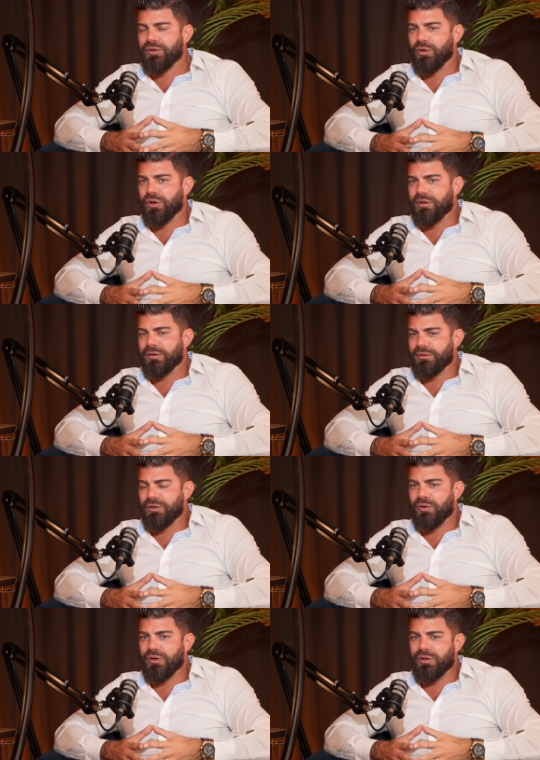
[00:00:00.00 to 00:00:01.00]
your
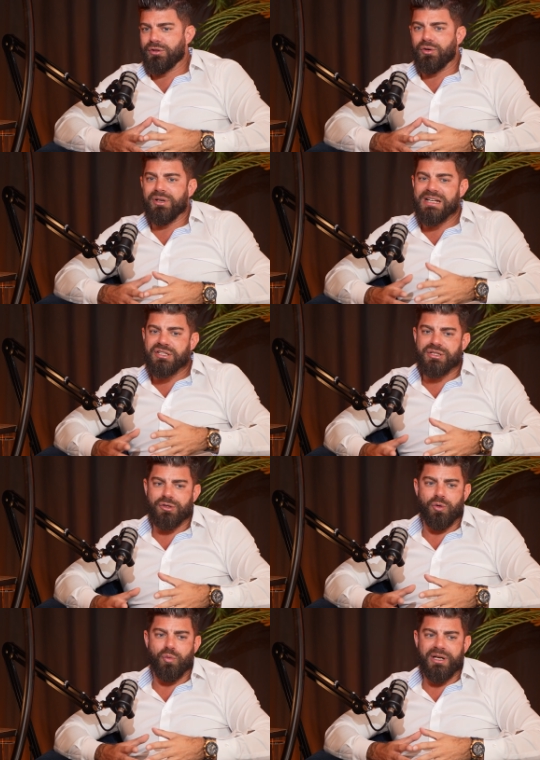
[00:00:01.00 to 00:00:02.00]
niche
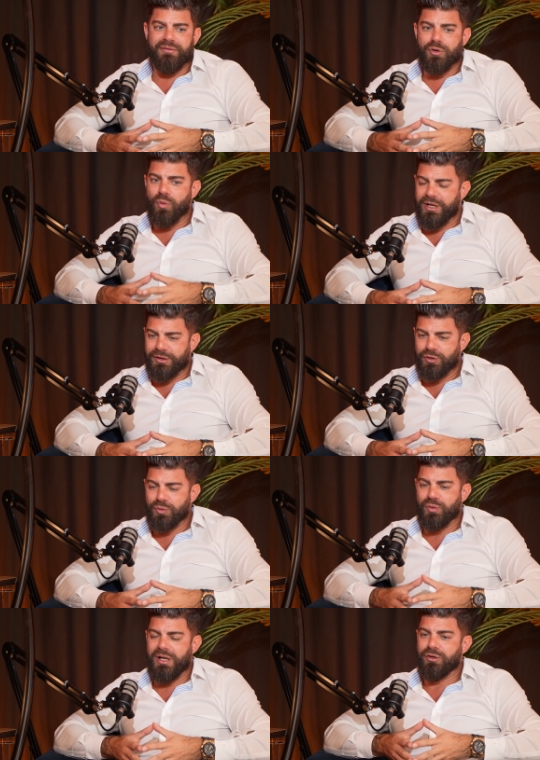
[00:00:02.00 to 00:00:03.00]
or whatever you want to
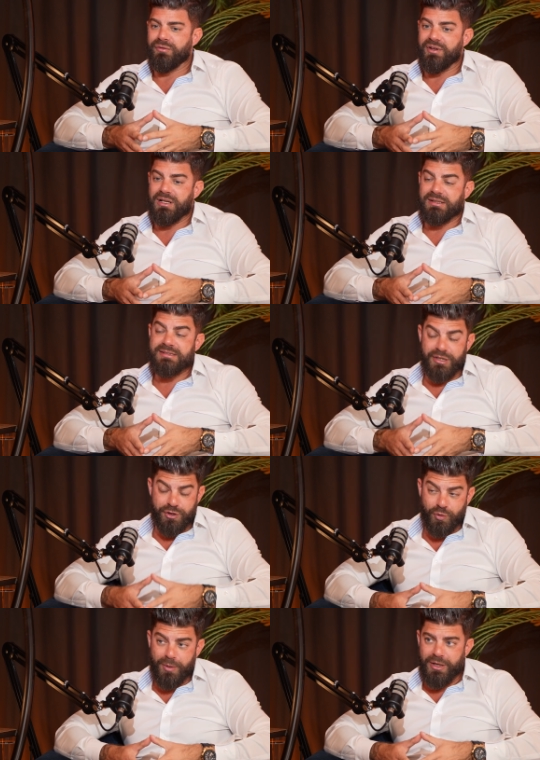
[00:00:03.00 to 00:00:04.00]
do and you feel
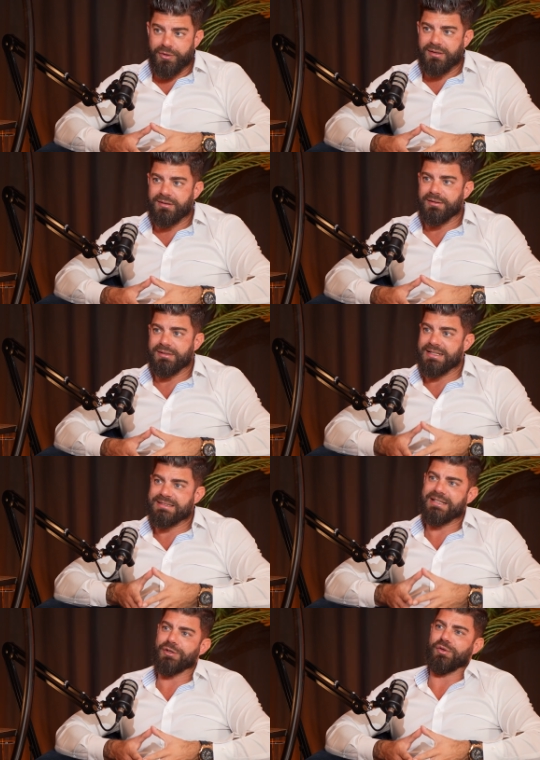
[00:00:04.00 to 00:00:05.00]
secure about it, then
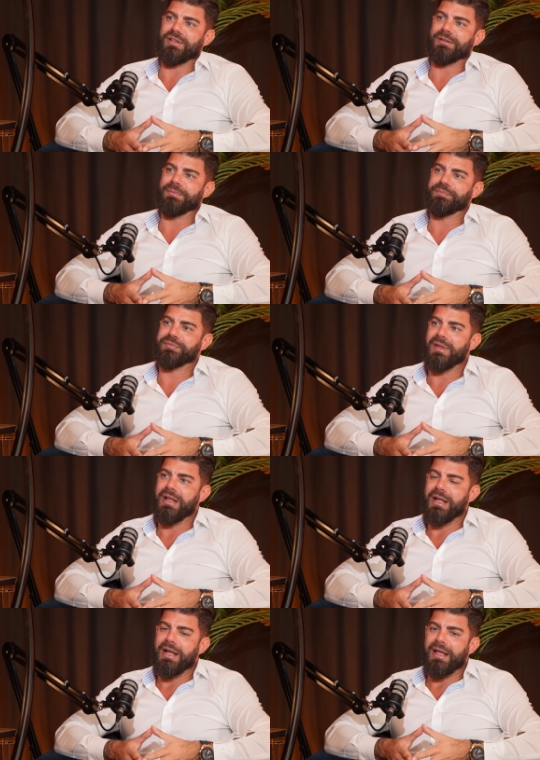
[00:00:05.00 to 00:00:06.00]
stick to it.
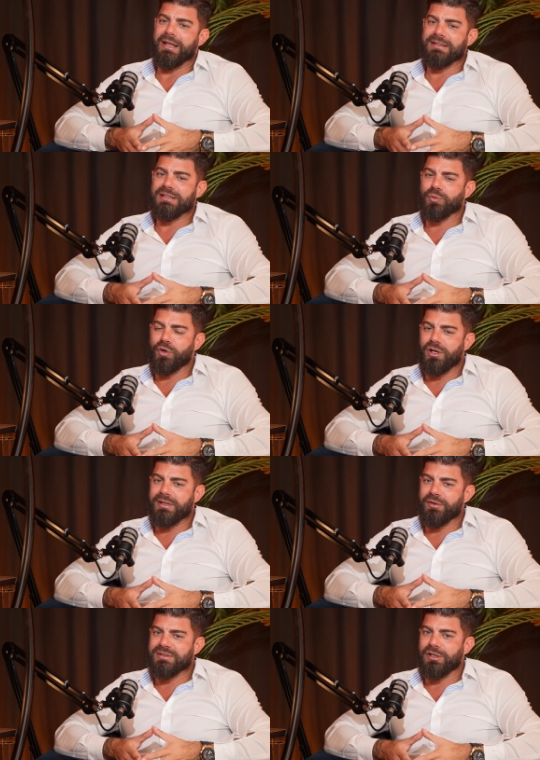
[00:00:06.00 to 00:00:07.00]
In this world,
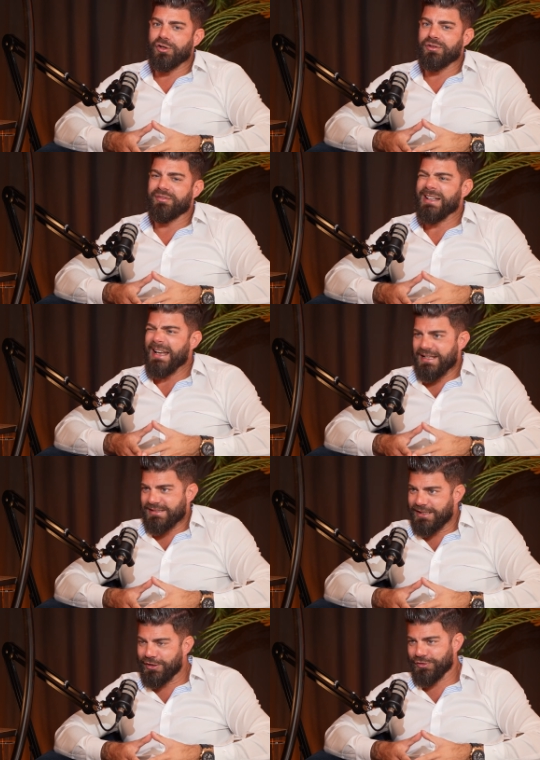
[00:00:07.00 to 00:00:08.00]
there is a lot of
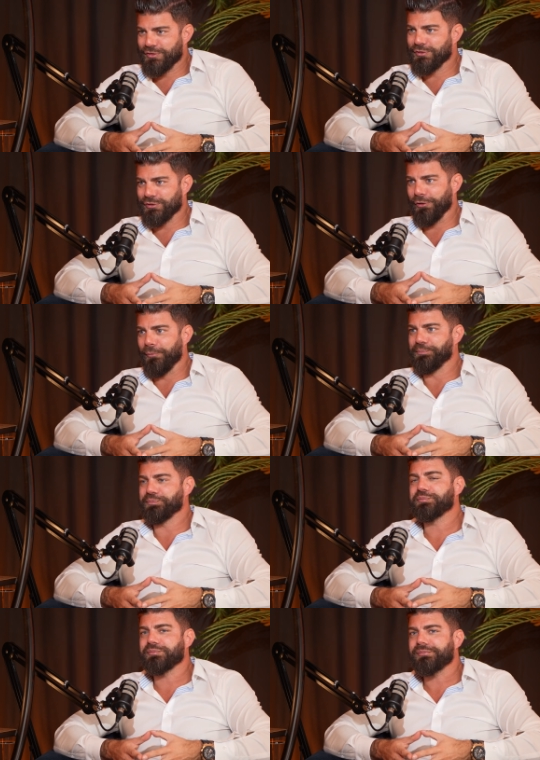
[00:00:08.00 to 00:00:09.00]
naysayers. So
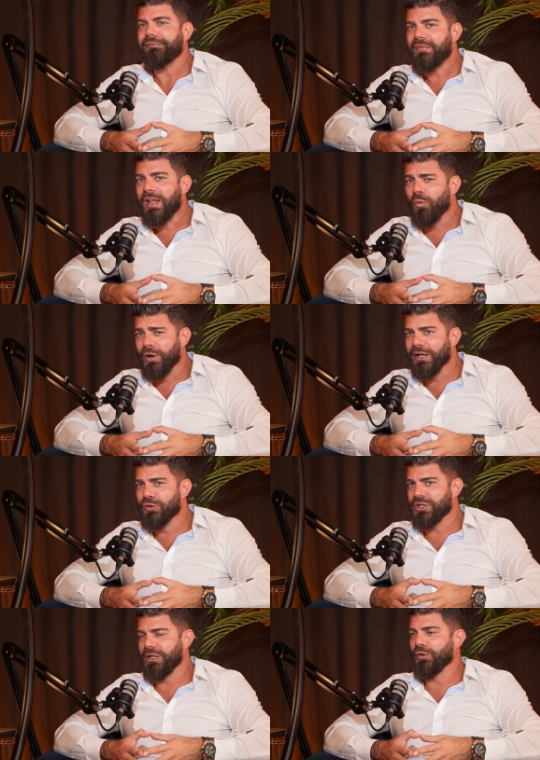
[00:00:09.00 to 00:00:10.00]
what I
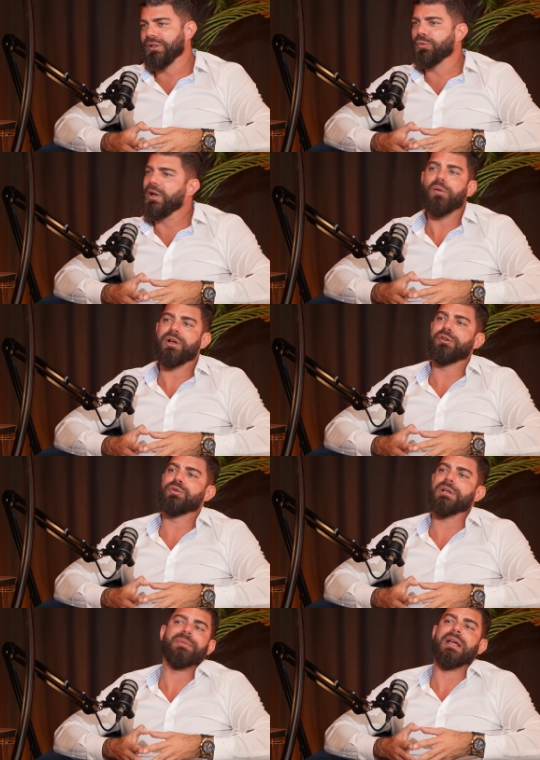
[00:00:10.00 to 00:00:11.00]
usually do is when I want to do
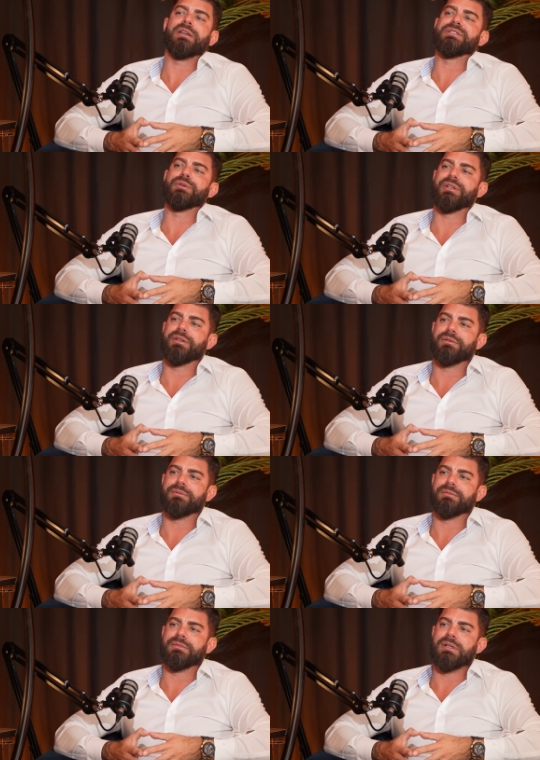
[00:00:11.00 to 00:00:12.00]
something, I just do it.
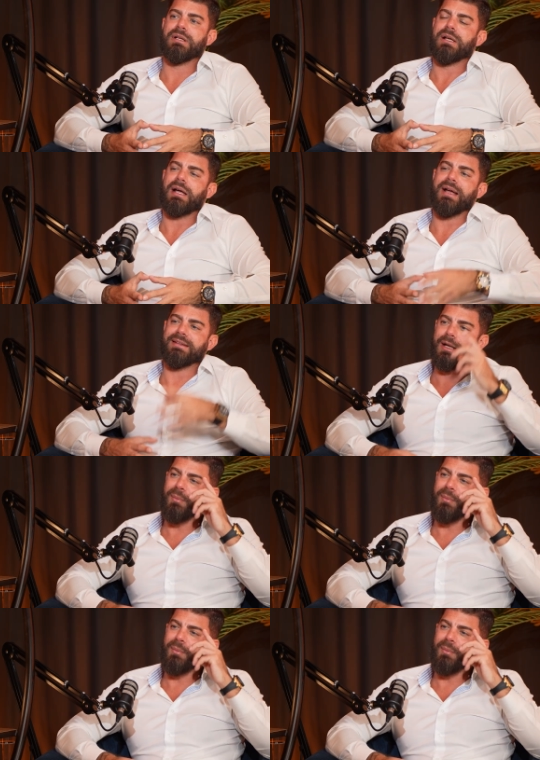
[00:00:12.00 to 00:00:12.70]
I take